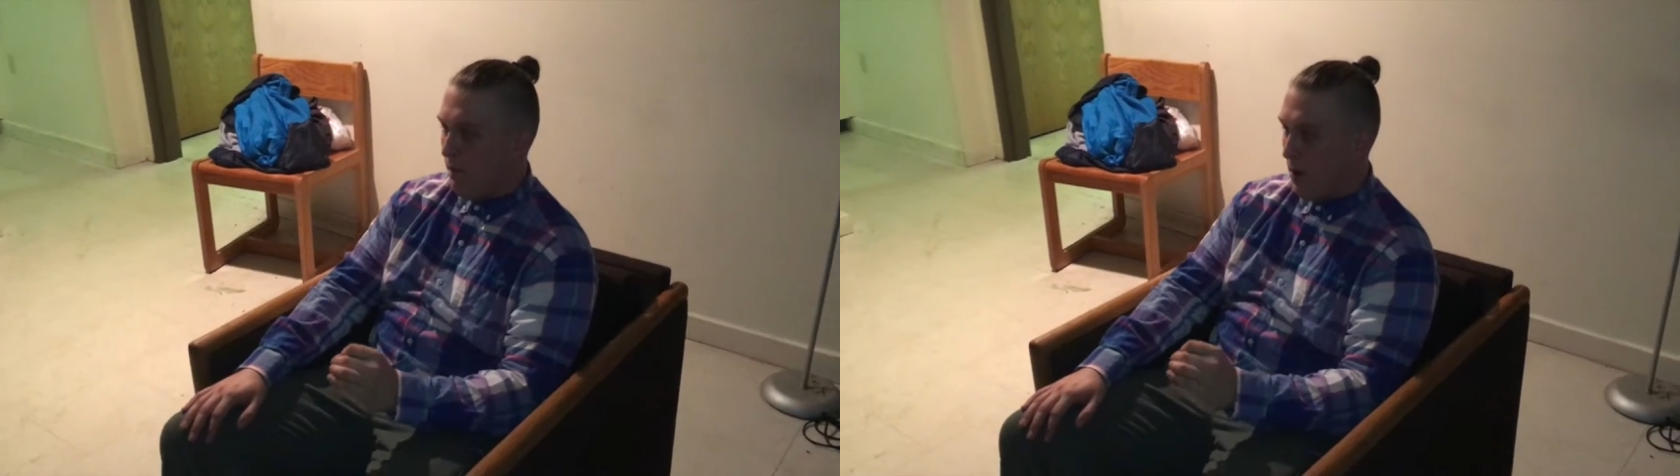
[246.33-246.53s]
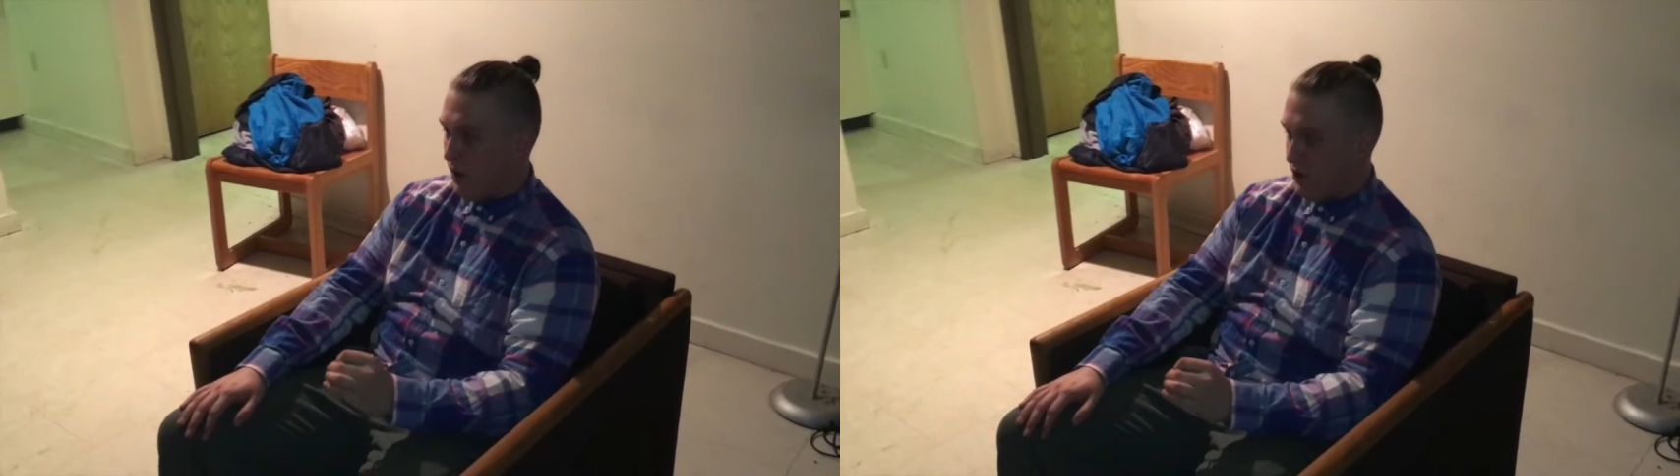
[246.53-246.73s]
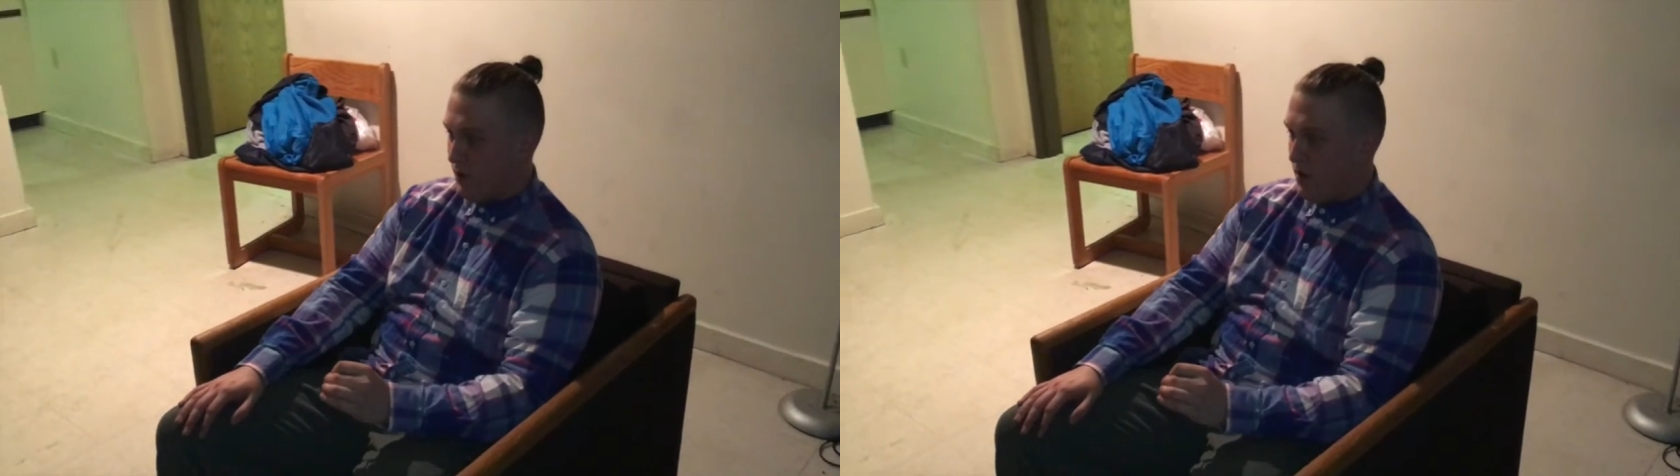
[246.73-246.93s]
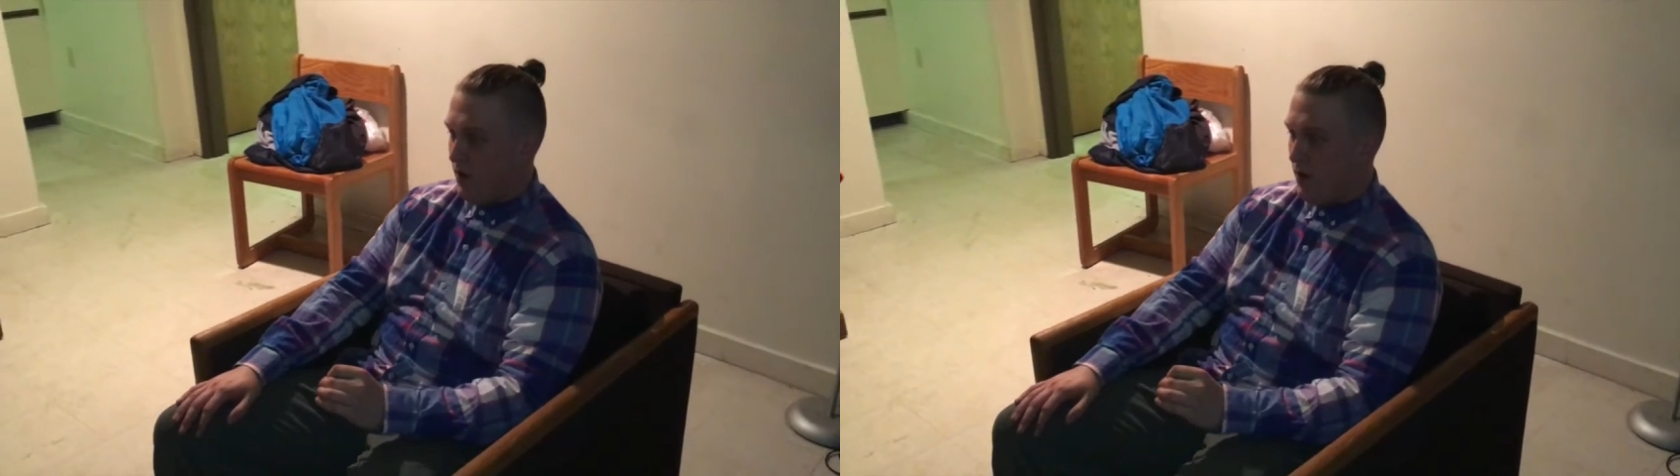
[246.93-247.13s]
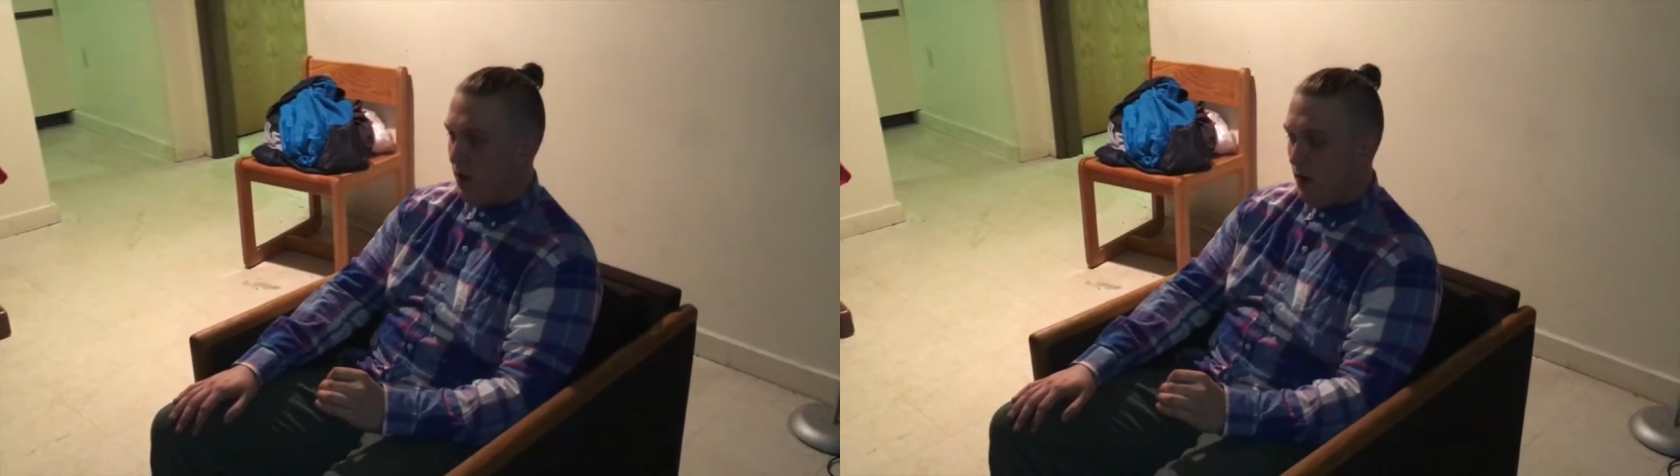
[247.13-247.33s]
punishment
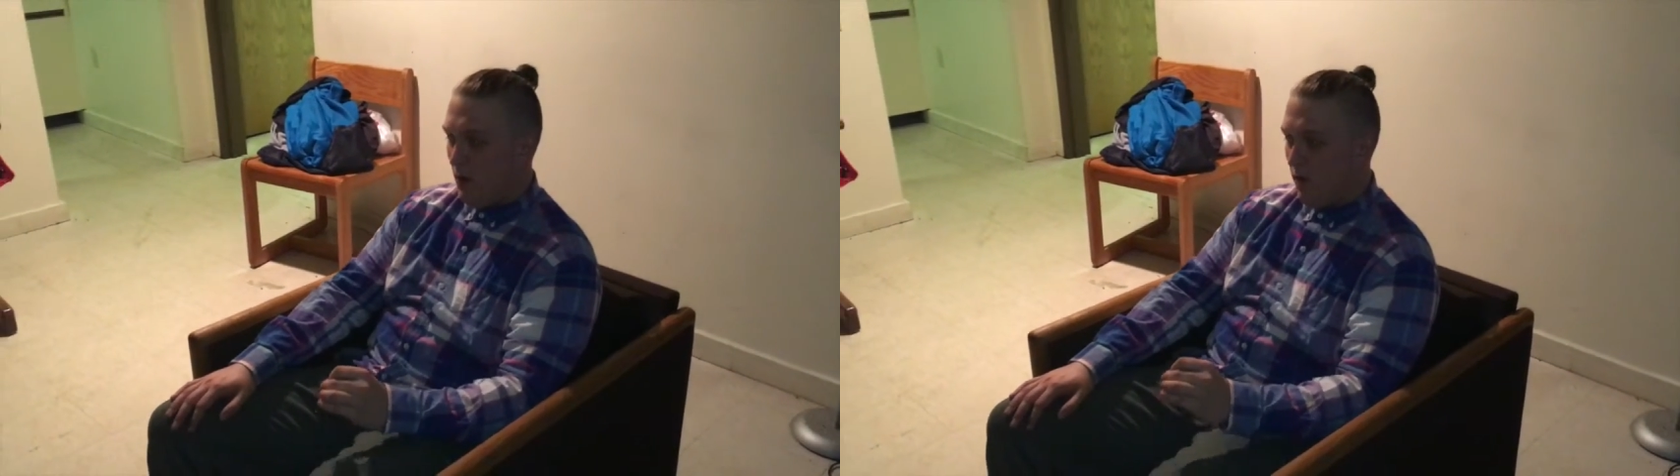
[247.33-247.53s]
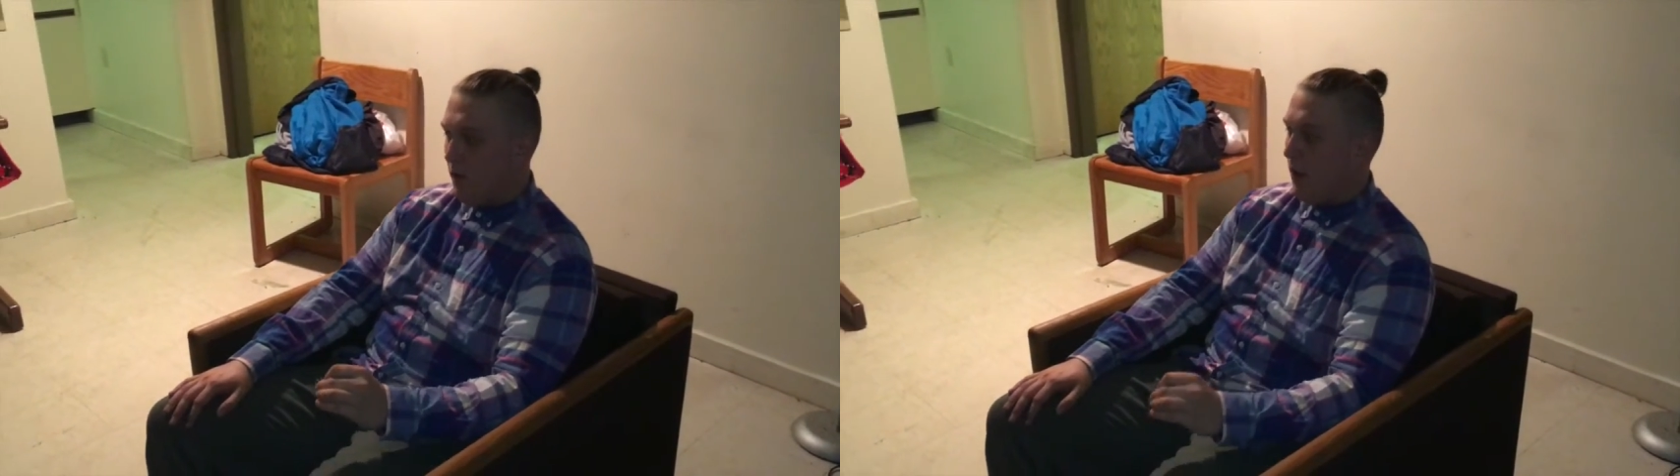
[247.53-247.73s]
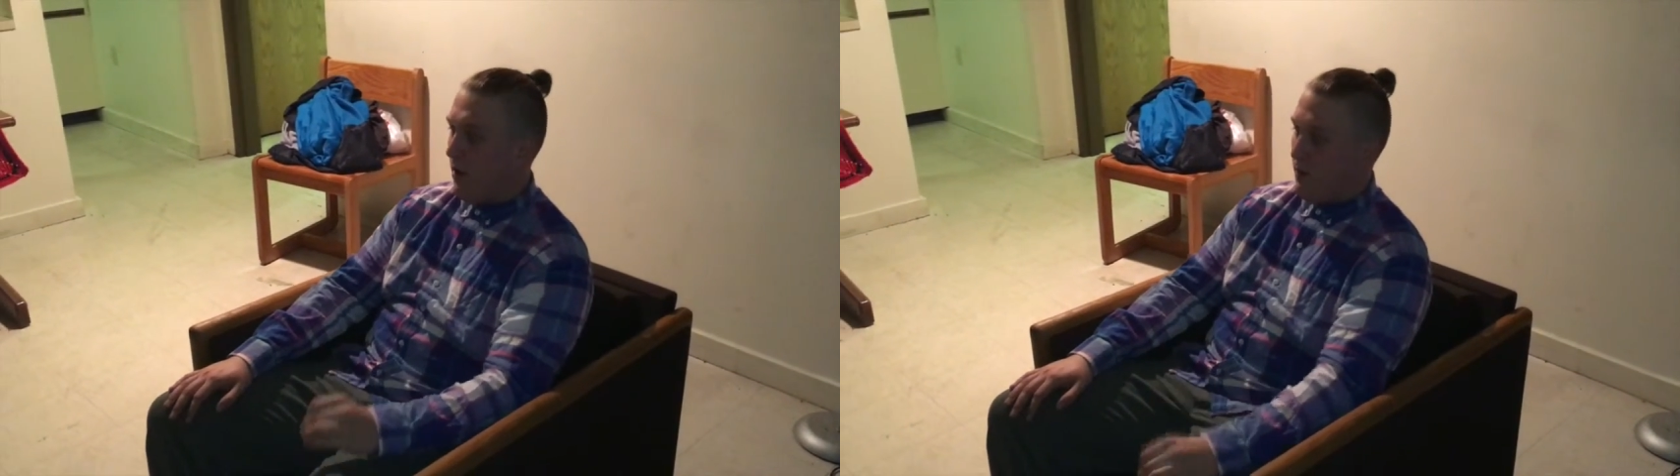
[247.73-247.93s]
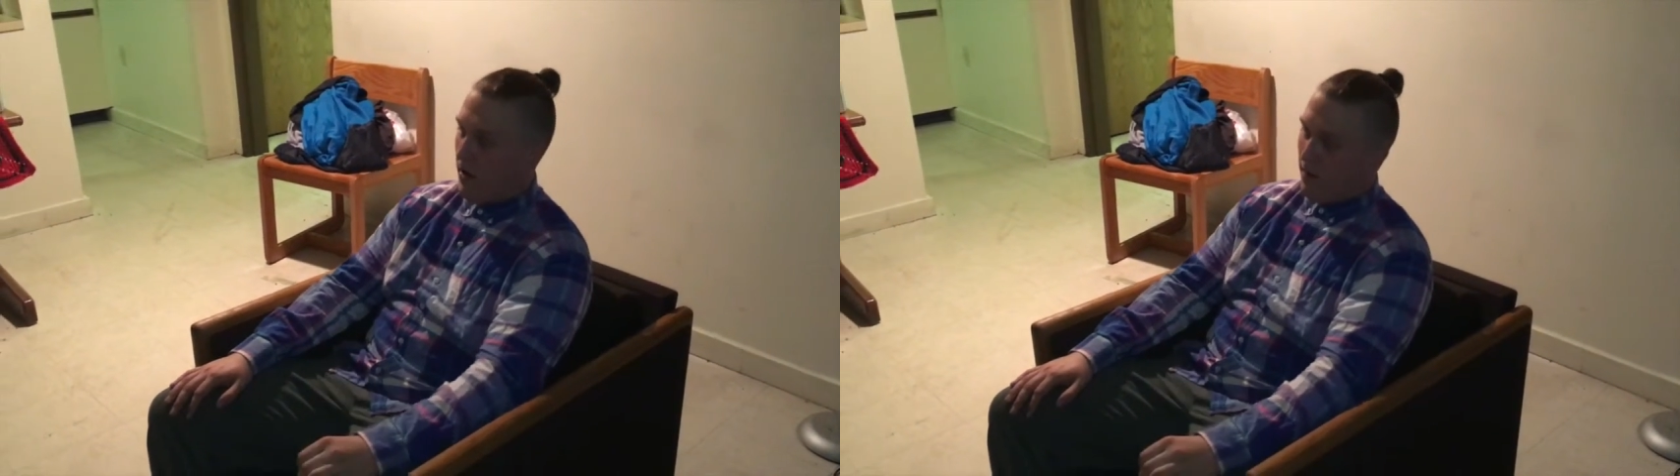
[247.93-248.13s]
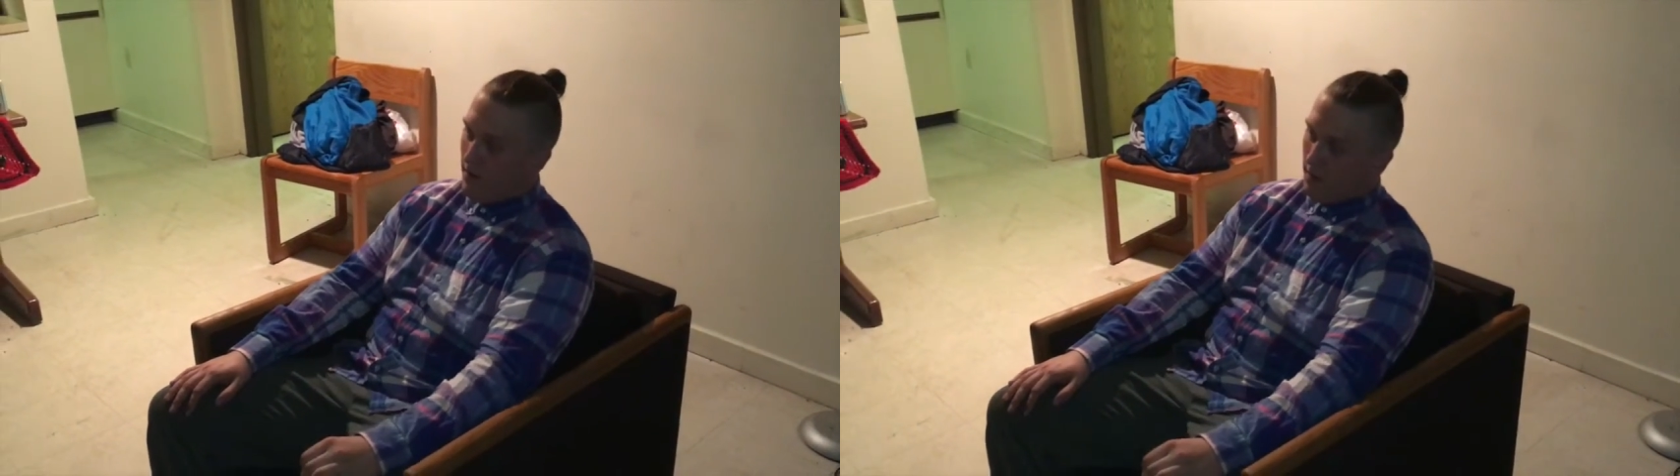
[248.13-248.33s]
for
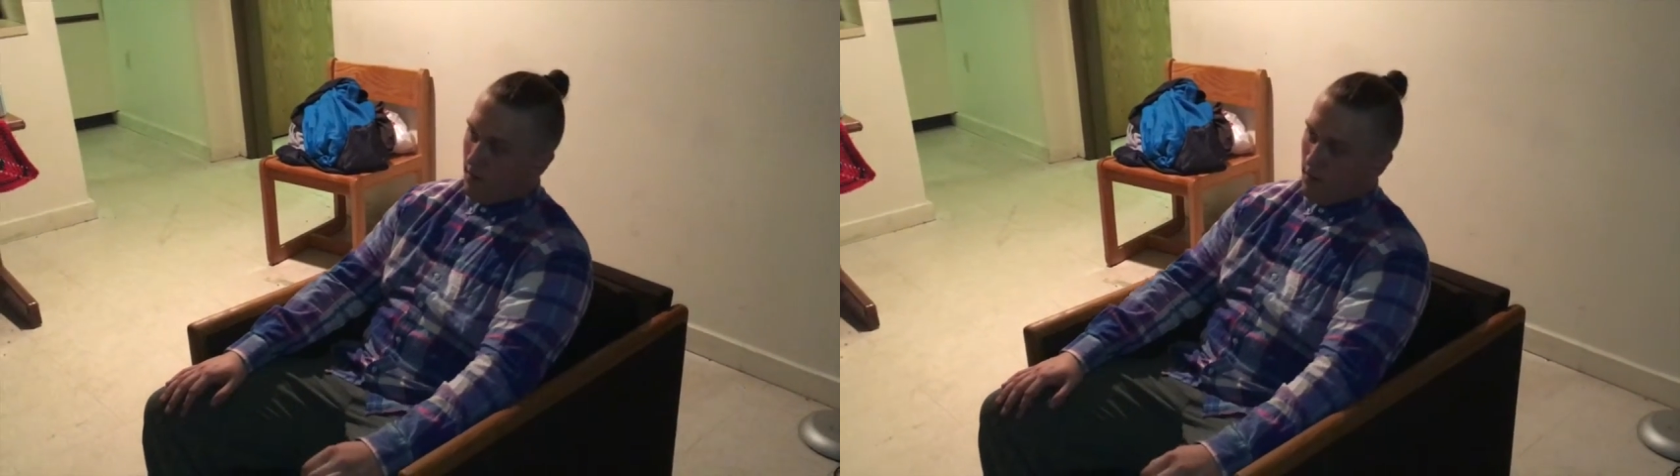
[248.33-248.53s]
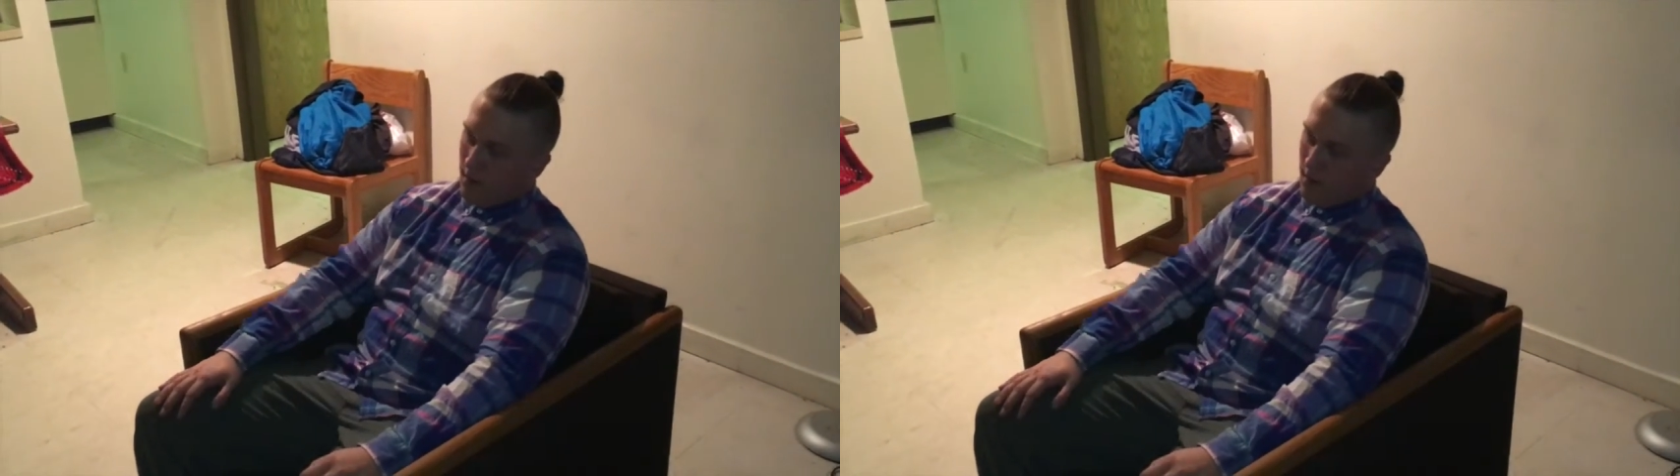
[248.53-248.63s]
inmates.